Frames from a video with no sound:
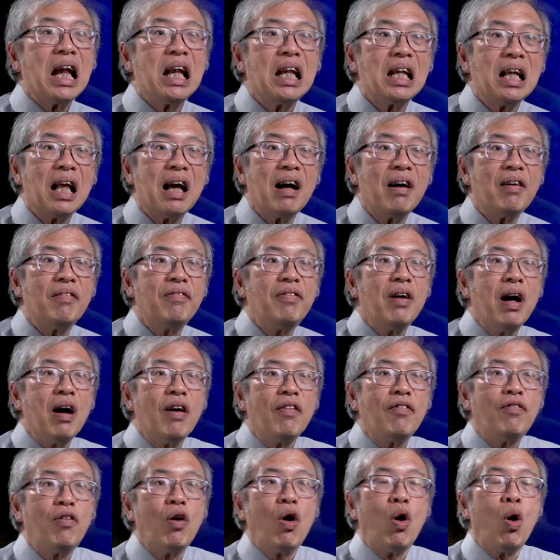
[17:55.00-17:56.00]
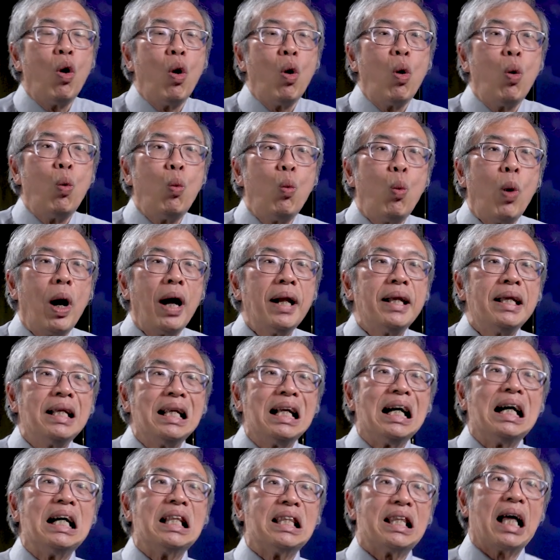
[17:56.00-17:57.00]
love for
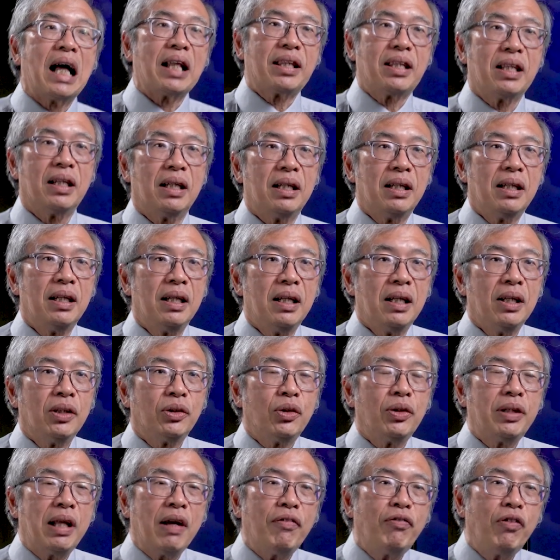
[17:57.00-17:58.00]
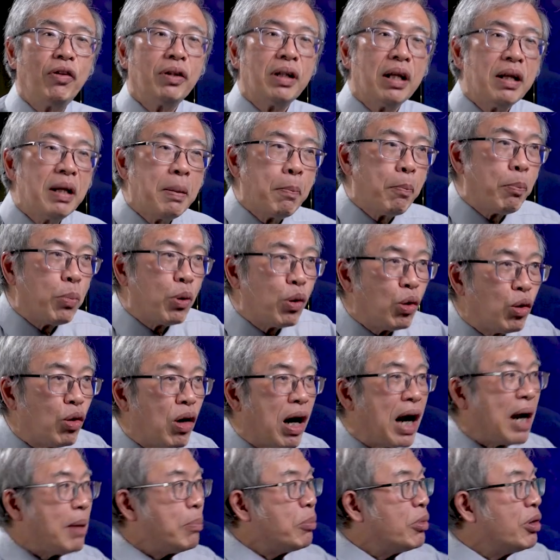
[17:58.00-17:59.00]
one another. So therefore, the
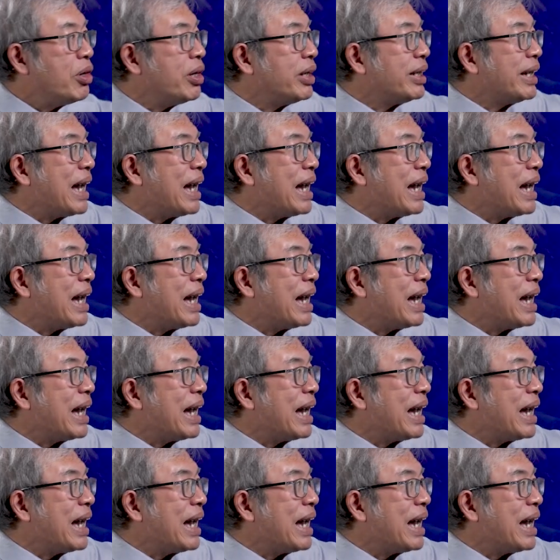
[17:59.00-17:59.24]
primary